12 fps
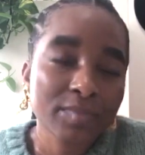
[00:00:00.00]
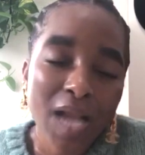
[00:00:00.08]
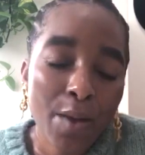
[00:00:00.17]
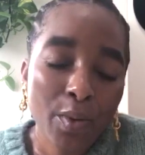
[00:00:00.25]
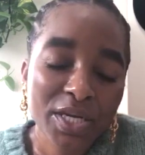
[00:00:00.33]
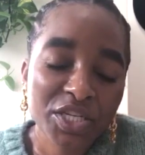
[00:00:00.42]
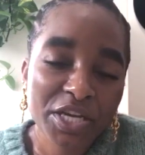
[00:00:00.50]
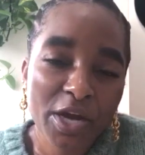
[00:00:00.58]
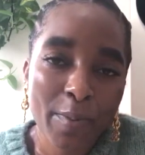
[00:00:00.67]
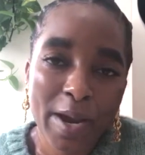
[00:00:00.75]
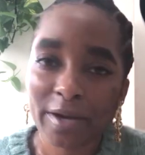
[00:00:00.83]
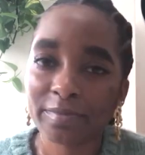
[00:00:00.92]
I want a
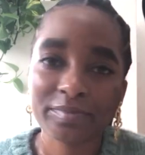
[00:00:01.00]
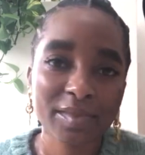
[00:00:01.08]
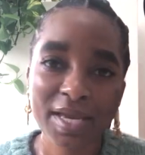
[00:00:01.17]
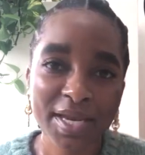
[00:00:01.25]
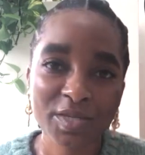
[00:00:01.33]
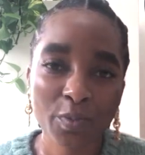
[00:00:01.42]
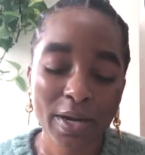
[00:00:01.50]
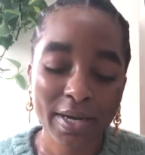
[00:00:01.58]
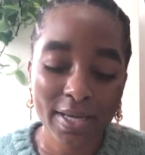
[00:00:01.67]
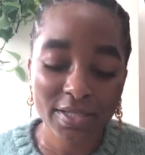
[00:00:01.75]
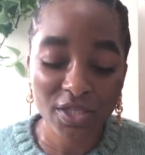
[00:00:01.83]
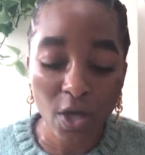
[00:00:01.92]
Chanel pair. It is what
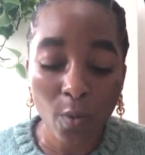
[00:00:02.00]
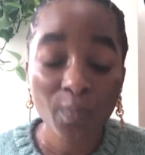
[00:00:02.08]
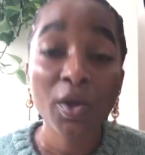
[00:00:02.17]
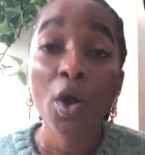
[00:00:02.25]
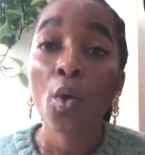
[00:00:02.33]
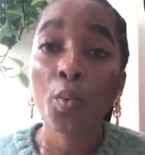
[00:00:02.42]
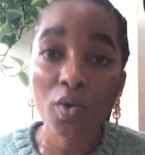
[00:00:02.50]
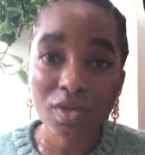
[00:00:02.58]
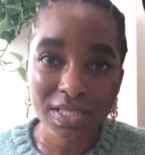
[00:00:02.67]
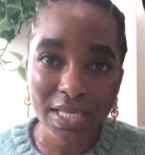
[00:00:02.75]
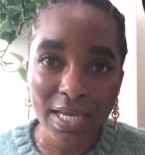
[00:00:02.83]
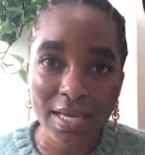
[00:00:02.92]
it is. So, we'll
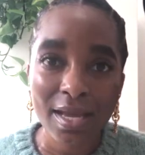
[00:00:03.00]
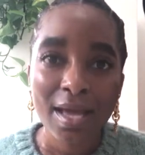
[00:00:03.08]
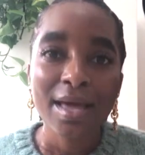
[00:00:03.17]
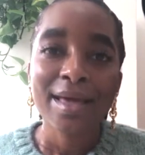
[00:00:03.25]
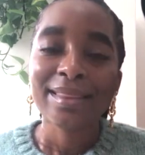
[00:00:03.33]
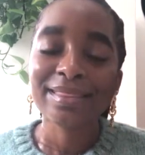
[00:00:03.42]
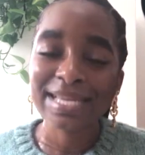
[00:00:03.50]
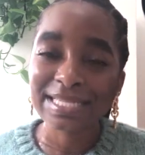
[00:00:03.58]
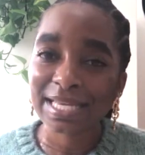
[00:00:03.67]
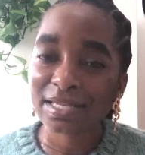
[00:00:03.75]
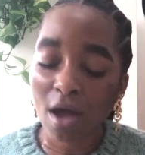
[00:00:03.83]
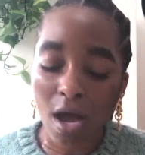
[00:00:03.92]
see.
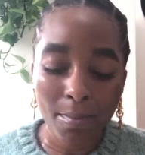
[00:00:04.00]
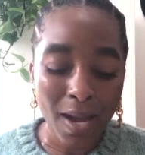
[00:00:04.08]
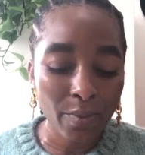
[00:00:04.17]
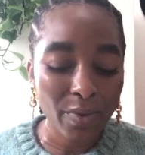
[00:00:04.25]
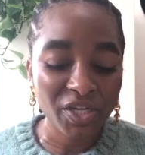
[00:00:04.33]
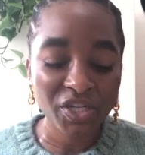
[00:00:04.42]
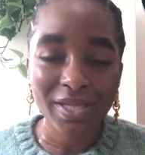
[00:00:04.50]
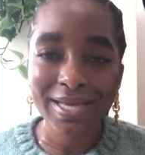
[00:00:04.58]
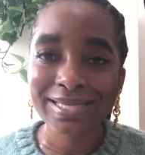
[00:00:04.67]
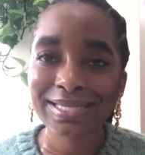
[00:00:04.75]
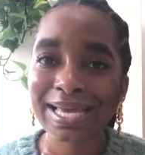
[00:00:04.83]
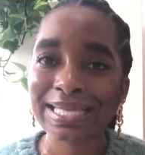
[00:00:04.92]
This is on my wish
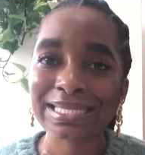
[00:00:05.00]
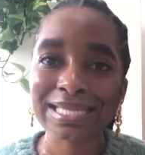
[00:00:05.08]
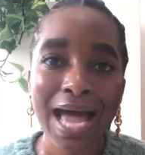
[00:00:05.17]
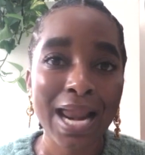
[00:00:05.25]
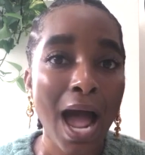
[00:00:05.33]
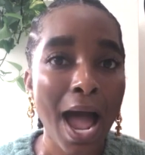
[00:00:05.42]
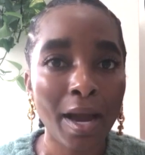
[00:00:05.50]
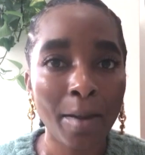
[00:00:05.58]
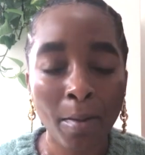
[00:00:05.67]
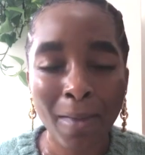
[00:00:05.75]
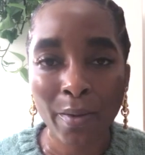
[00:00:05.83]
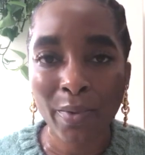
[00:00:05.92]
list. It's not high up
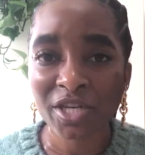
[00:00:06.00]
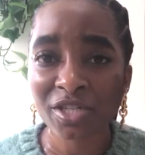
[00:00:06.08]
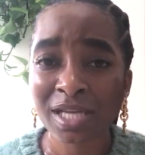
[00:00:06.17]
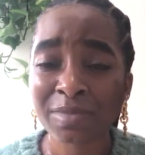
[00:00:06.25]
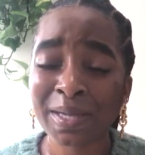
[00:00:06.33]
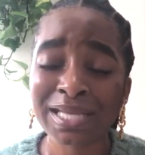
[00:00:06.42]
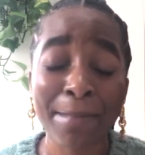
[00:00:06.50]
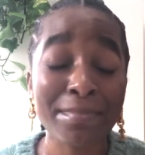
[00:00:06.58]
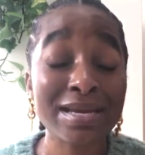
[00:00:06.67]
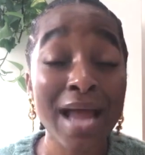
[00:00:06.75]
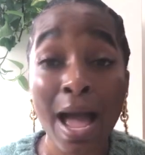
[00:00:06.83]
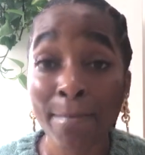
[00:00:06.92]
on my wish list because
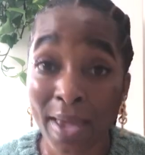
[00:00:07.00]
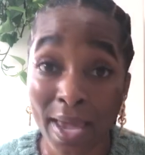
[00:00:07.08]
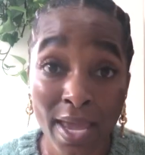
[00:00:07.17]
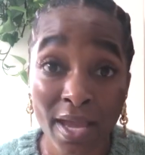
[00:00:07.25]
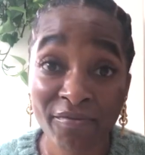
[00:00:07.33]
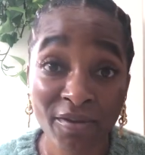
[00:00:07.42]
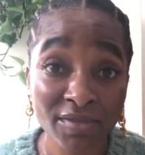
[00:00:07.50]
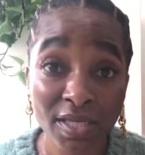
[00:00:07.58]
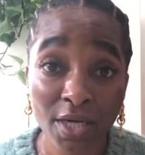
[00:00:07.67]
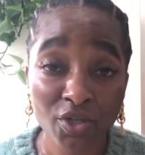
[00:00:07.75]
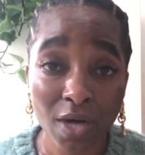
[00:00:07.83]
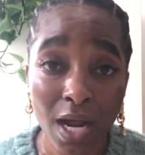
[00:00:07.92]
I'm not paying
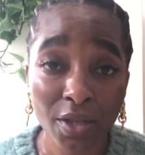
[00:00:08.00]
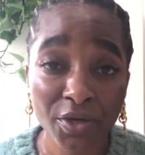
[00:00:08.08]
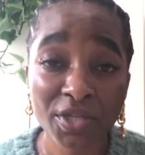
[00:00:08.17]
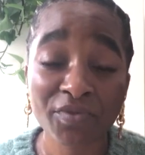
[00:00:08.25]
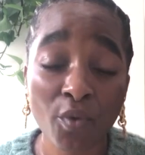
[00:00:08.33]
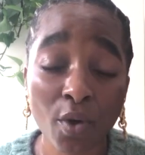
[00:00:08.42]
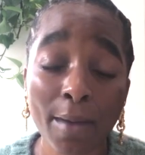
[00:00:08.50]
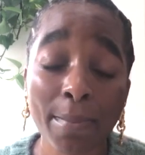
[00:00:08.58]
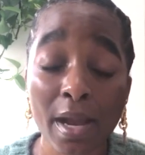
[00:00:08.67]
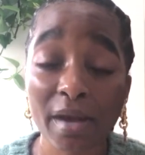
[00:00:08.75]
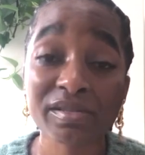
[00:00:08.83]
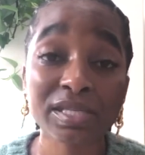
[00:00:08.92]
$1,500 for a
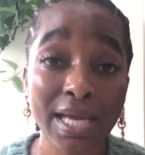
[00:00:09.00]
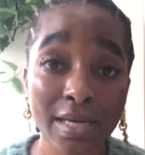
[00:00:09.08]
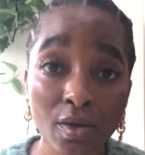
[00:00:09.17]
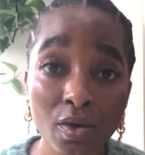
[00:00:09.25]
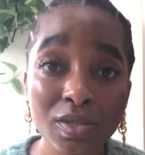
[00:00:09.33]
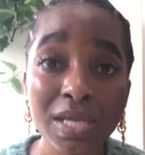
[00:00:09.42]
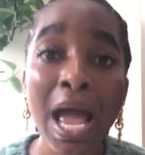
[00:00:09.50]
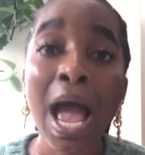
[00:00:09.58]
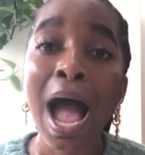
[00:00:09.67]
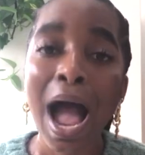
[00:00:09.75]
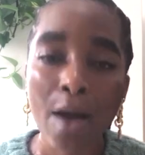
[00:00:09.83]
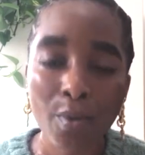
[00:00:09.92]
pair of sandals.
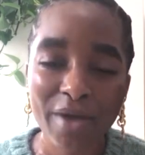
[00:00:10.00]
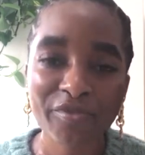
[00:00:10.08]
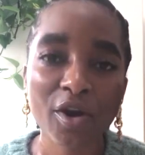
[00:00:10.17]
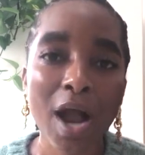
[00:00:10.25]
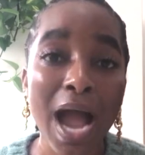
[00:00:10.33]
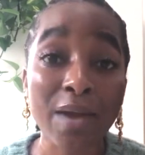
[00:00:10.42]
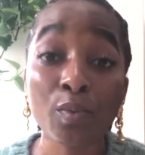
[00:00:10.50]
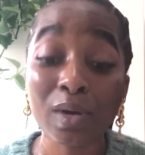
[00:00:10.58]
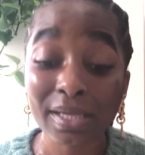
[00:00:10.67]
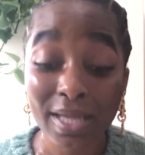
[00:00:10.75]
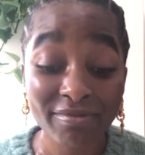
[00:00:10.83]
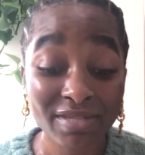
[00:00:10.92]
However, I would
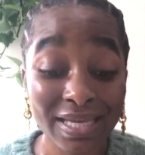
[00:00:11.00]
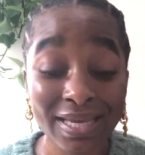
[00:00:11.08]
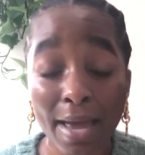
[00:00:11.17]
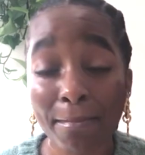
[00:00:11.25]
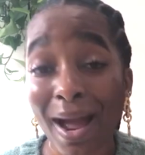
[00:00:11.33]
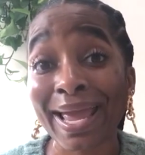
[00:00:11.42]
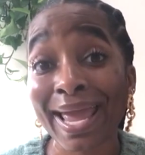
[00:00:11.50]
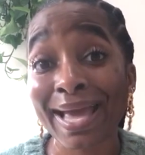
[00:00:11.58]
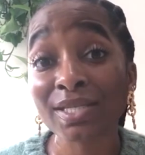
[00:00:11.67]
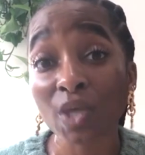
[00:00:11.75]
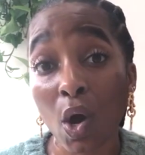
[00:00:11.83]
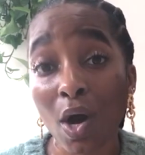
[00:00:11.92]
love to get my
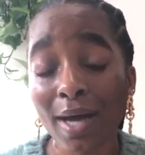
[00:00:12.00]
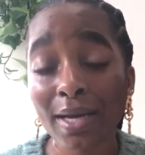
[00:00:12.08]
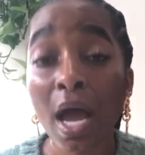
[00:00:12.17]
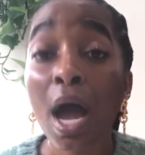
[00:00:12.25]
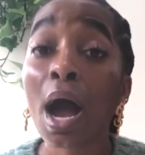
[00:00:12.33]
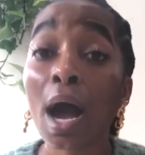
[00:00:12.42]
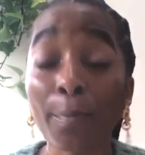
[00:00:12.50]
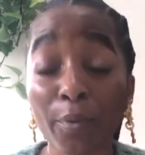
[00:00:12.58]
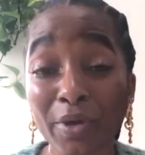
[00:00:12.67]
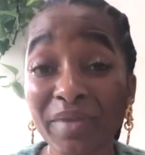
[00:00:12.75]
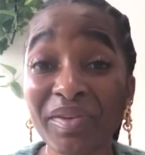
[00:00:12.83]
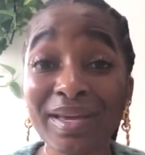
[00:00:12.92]
hands on a
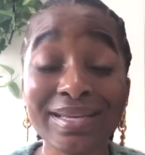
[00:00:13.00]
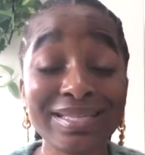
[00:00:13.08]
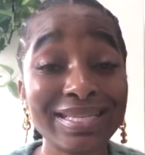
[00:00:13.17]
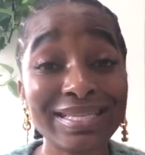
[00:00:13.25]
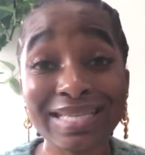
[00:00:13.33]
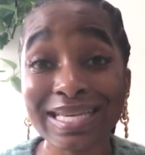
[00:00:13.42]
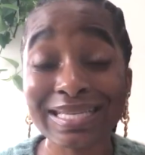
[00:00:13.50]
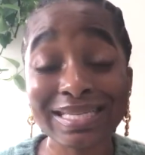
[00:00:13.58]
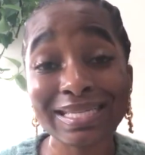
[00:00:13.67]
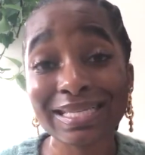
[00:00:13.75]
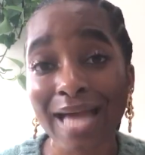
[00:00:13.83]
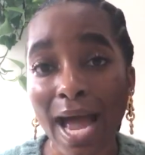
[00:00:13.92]
previous
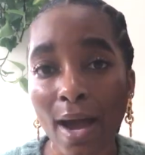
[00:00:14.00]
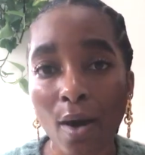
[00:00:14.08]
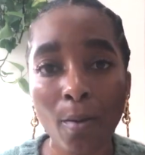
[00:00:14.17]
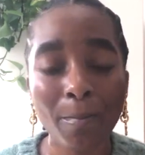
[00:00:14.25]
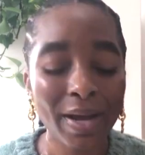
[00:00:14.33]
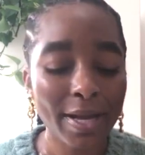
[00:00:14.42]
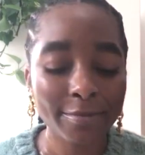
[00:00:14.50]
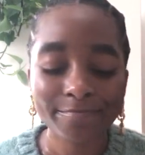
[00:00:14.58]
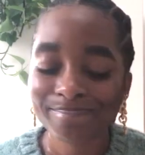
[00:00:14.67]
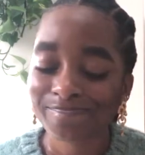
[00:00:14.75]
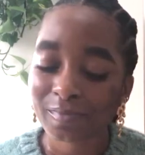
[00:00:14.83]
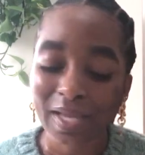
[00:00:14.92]
season style, but
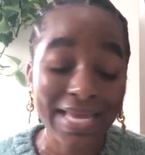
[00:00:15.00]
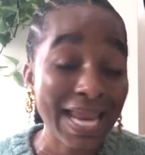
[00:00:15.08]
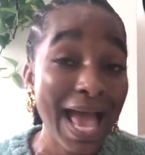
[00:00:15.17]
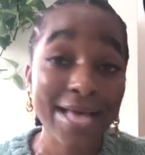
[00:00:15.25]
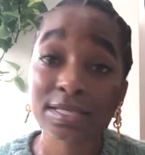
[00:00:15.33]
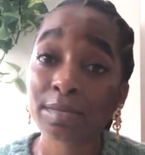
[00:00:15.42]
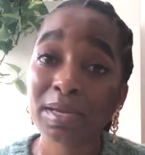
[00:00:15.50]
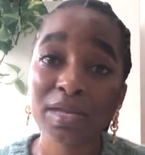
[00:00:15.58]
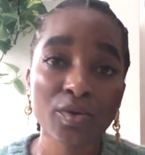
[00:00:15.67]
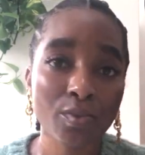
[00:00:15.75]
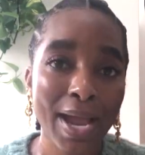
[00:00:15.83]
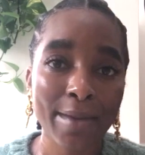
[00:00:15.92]
it has to be
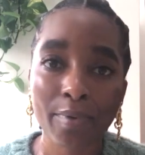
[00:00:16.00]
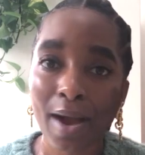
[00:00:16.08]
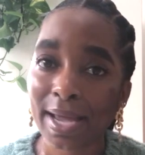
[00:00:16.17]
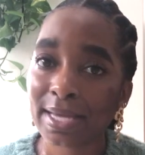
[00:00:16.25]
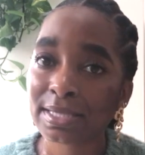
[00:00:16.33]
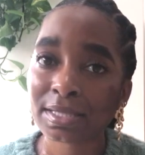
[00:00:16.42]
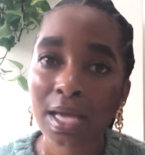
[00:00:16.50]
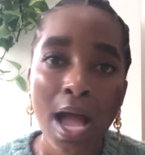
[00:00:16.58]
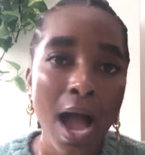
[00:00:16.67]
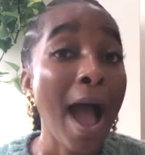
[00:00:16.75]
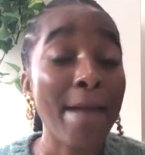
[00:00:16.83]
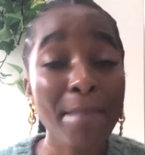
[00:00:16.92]
the right price.
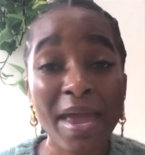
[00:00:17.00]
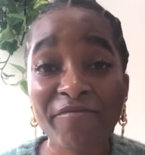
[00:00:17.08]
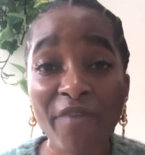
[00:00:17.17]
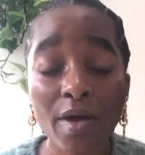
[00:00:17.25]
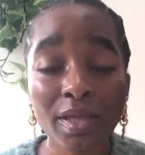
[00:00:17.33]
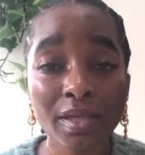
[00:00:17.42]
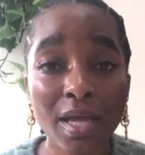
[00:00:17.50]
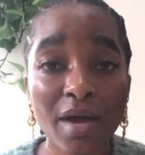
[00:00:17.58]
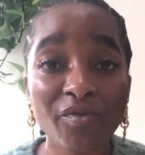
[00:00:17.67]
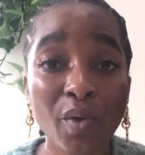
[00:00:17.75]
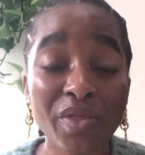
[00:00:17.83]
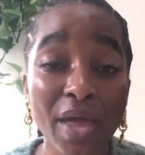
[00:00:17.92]
I may fall in
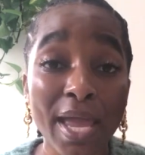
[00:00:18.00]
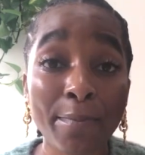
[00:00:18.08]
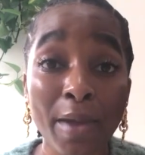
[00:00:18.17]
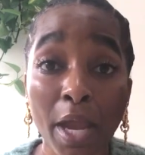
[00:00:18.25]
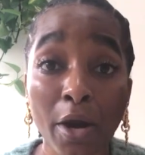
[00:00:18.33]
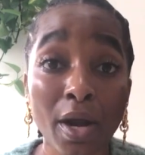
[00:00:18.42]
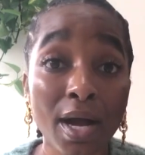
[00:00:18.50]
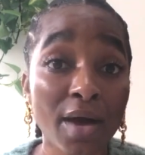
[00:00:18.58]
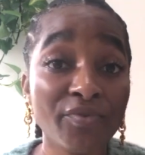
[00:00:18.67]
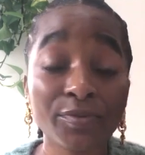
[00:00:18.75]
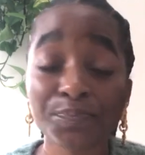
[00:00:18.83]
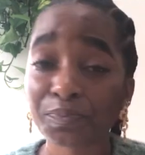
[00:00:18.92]
love with a pair
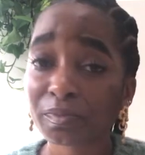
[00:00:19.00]
of